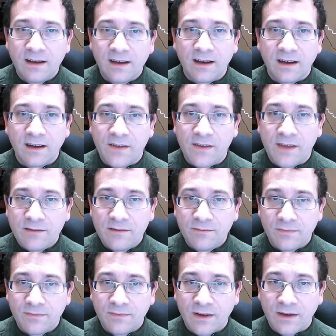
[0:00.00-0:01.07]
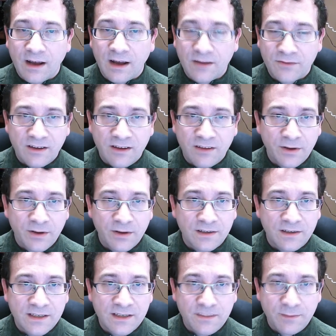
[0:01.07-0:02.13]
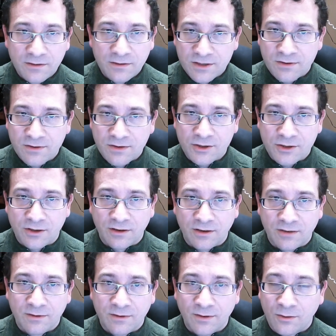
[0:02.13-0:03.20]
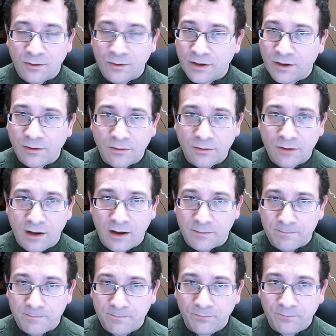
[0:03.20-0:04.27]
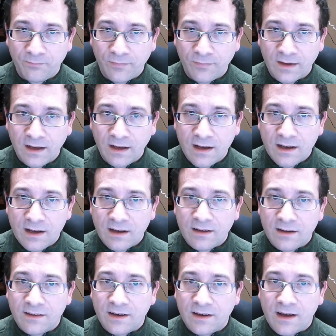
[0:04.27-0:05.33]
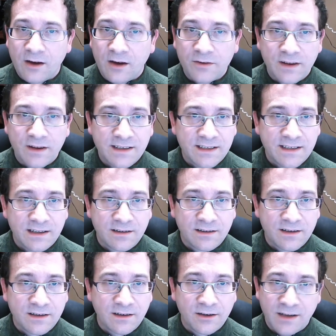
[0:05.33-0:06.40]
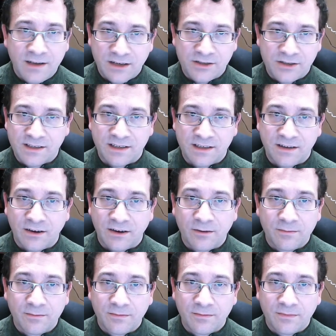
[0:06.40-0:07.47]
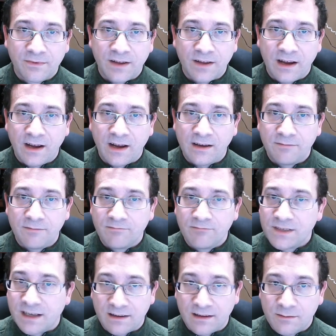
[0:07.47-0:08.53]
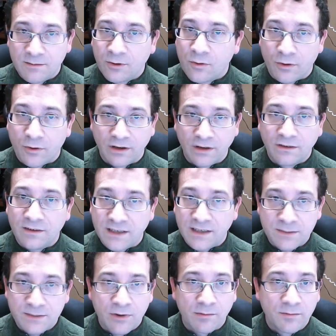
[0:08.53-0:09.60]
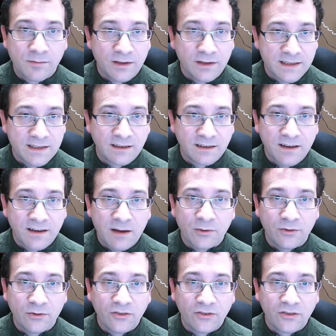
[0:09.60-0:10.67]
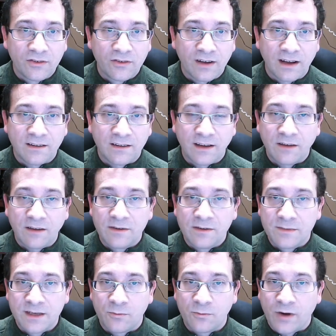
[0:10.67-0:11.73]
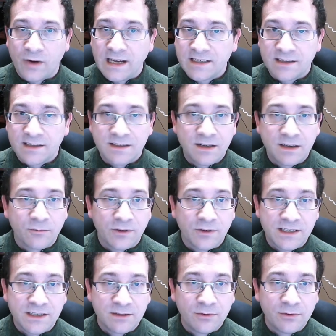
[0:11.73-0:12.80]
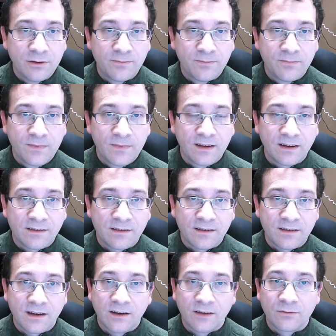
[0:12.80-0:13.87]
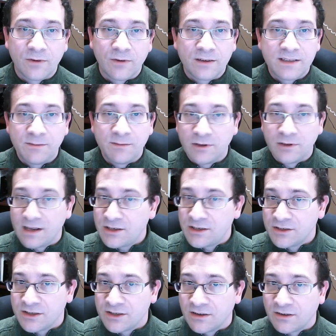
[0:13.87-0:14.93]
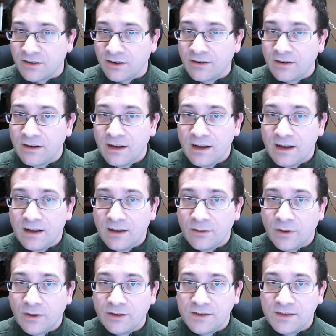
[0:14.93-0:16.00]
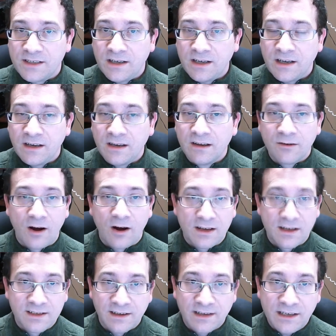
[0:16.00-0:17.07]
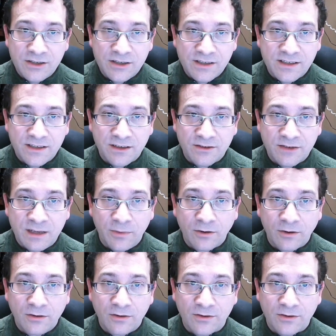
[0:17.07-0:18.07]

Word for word: And then, after they've built the typical structure of a cortical column, then how do they set the connections in there? They set them according to these probabilistic tables, and they give them some weights that seem reasonable, and then they can run simulations on there where you see oscillations that are typical.